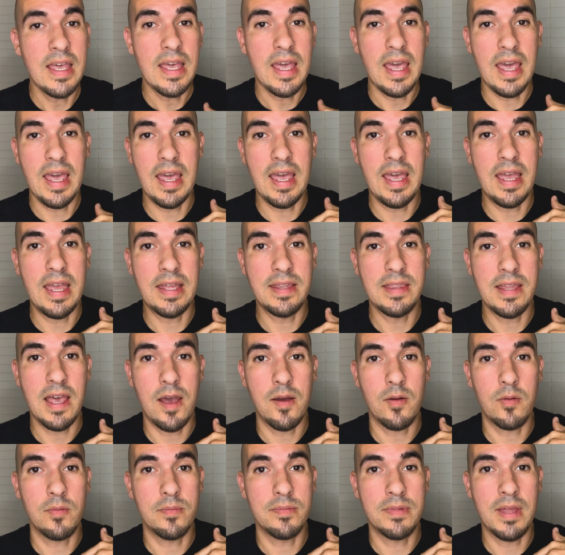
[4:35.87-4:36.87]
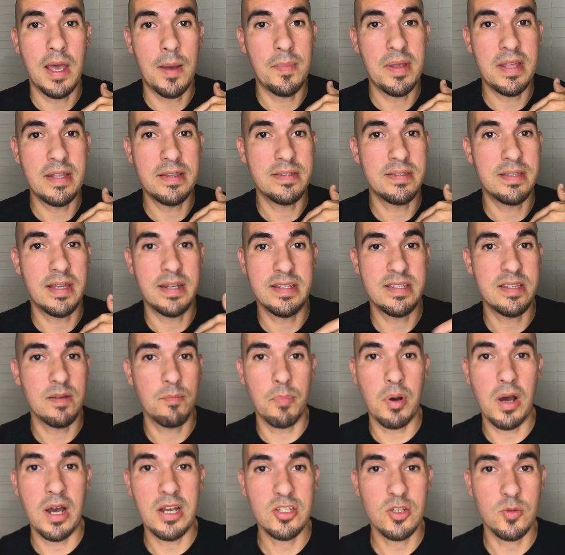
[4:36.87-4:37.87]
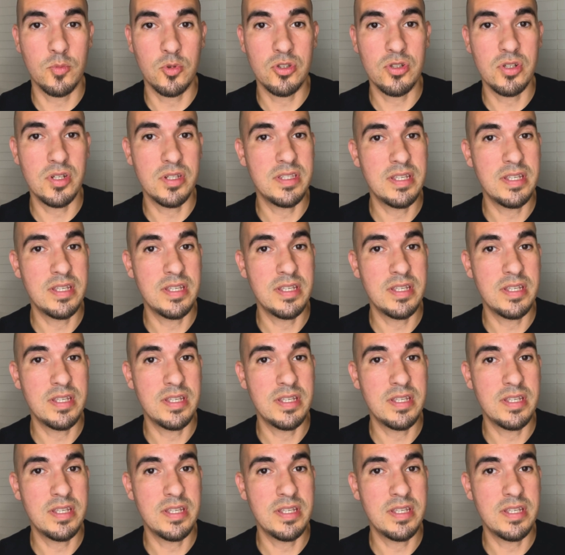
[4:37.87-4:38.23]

and that means that it's impossible to